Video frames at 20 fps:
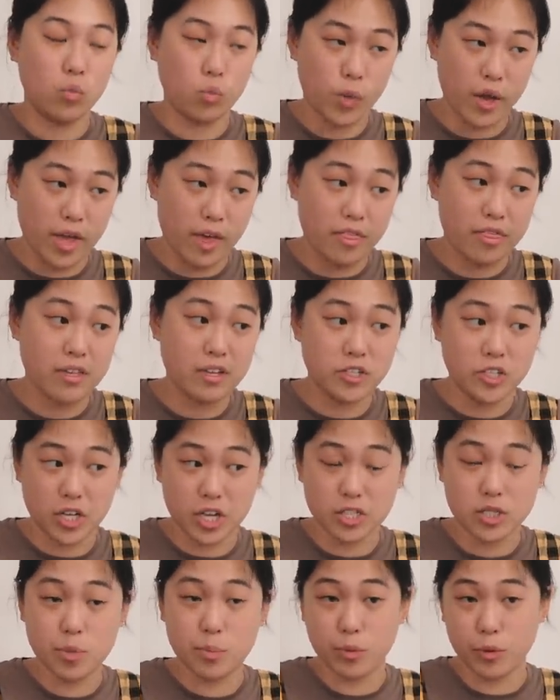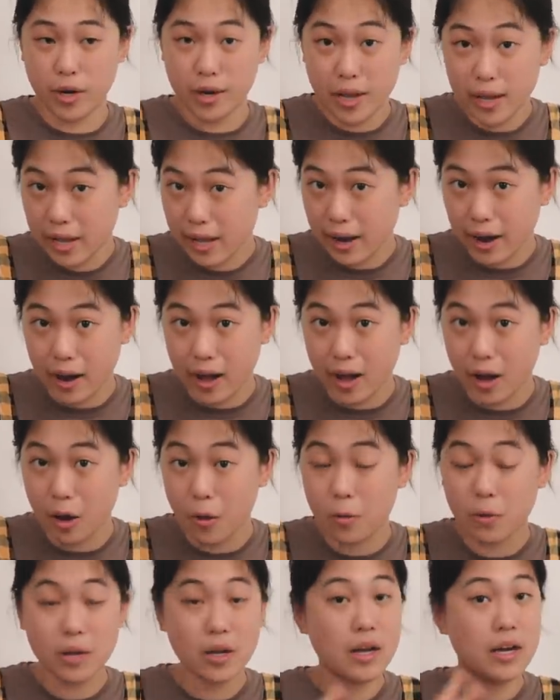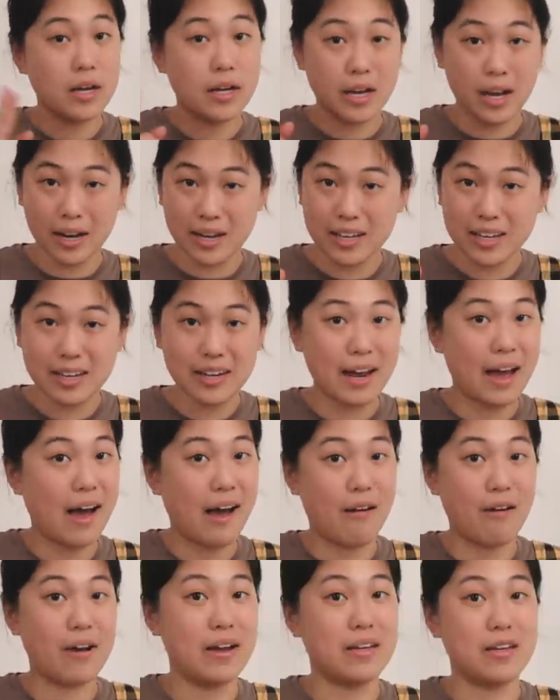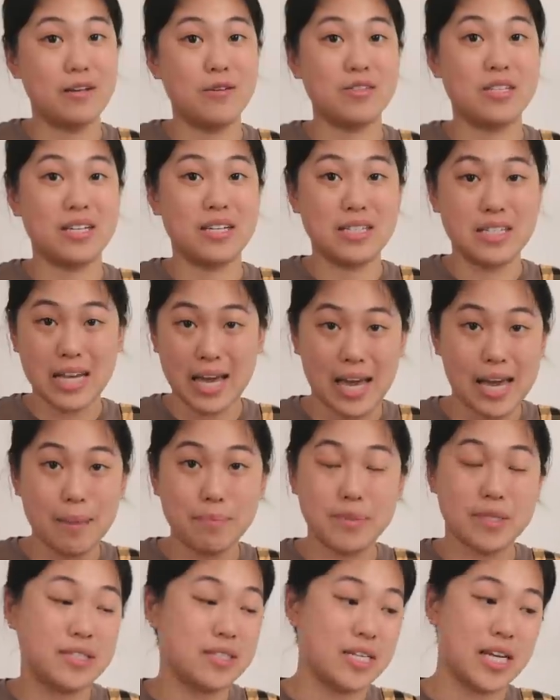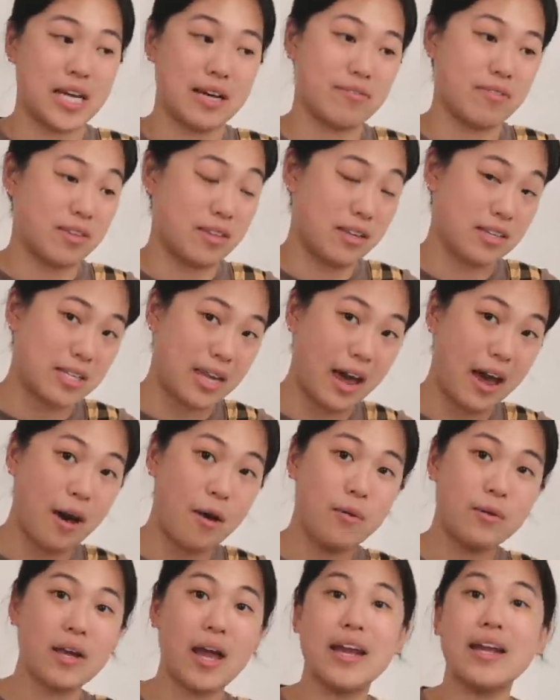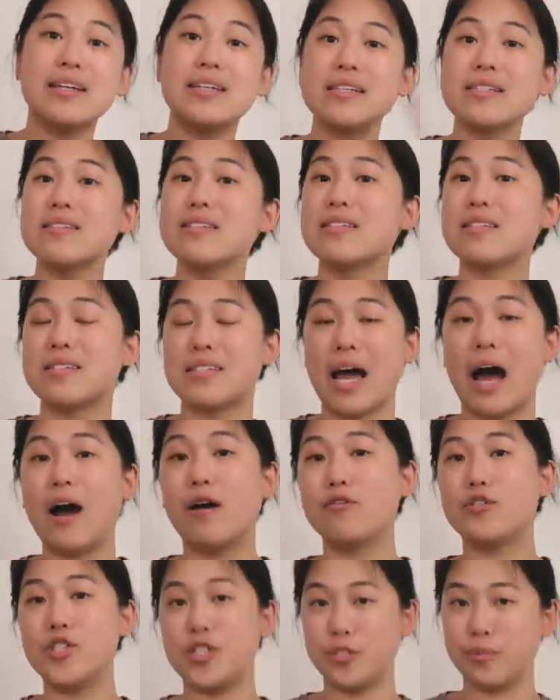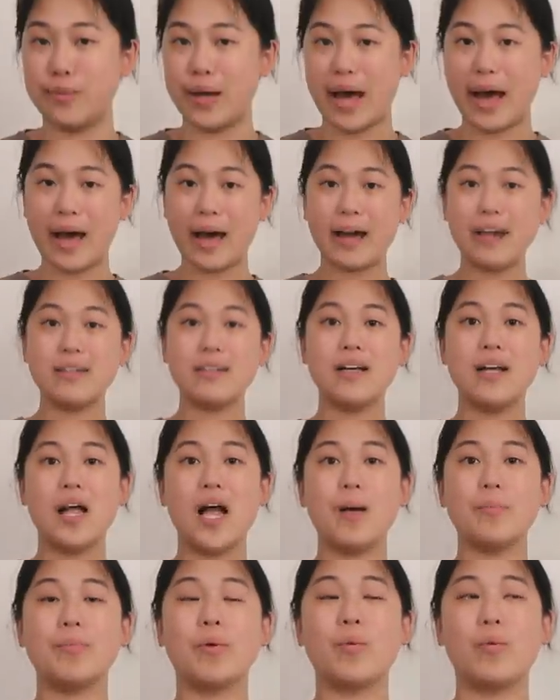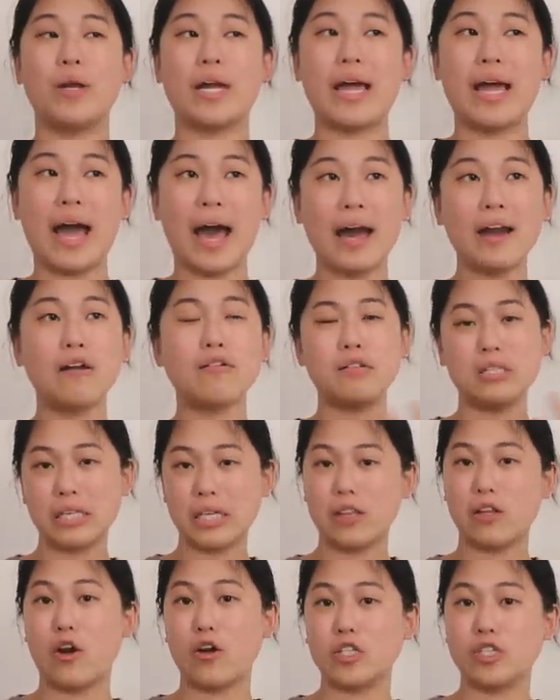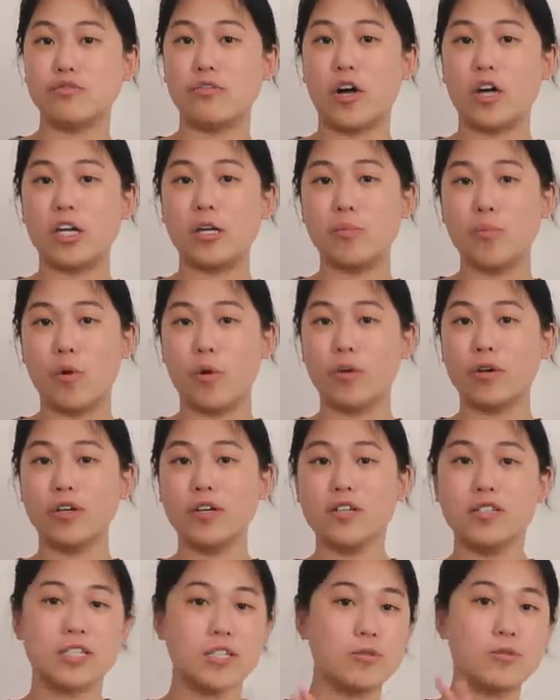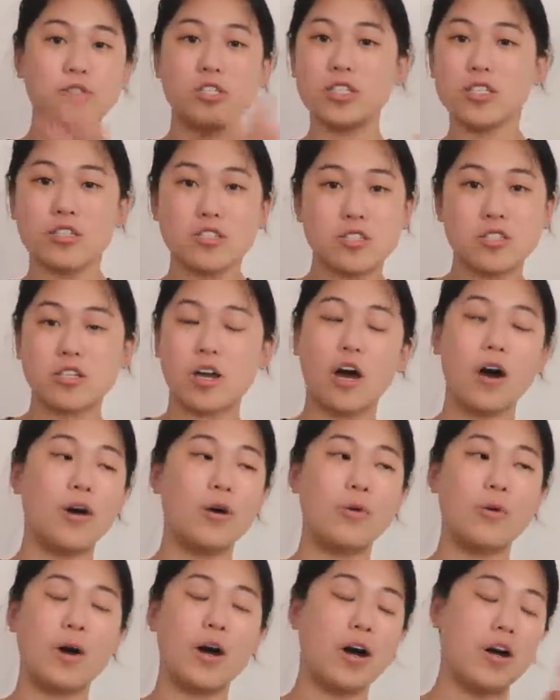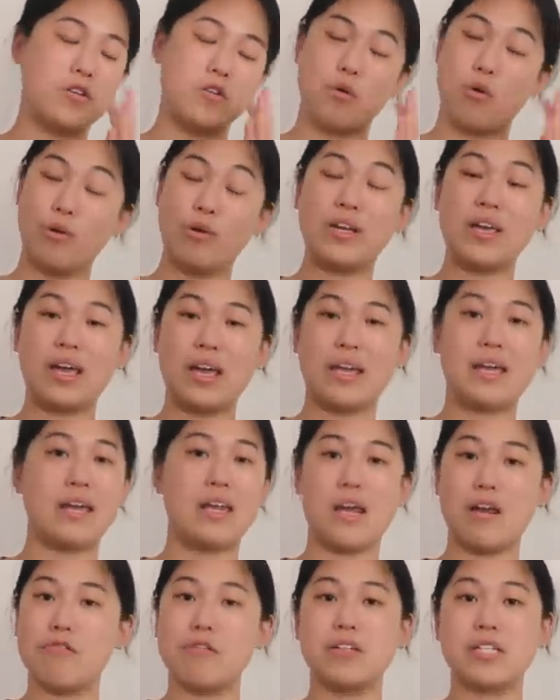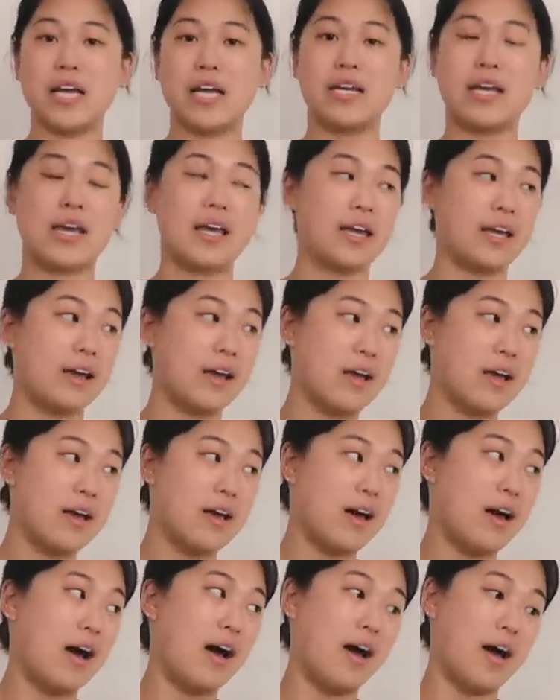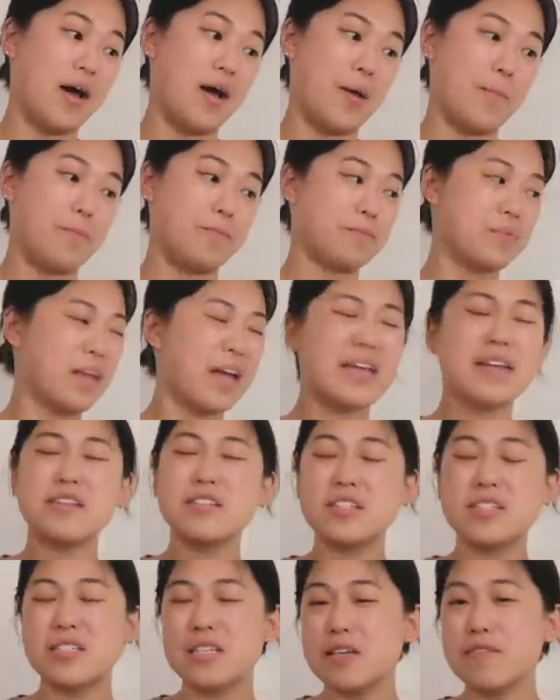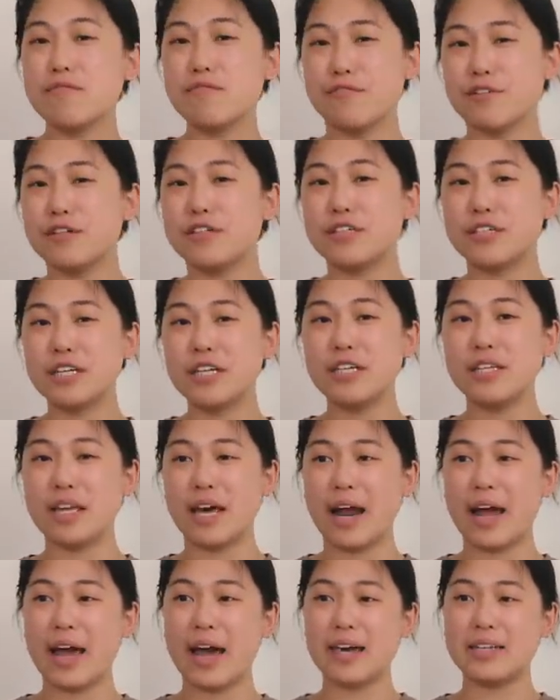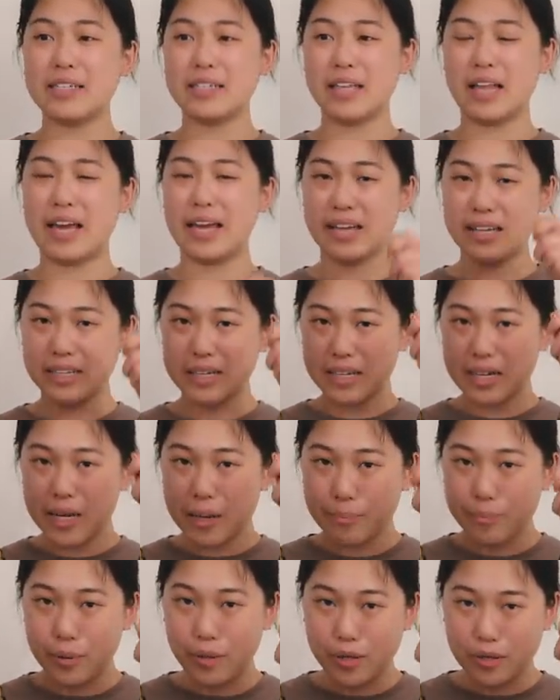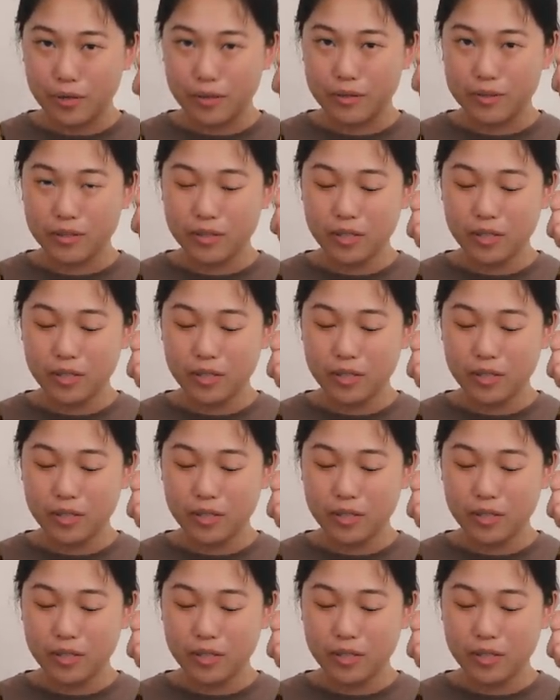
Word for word: with just printing it out, cutting it out, and using tape to stick everything down. And it doesn't sound too bad, but when I had a really large volume orders, it was just so annoying and irritating. Um, and it just didn't feel good that I had to like put